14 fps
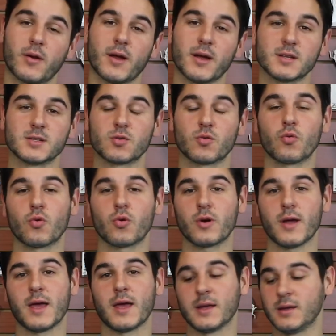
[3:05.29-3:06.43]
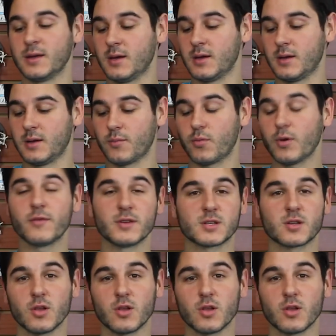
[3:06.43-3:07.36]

heads or a previous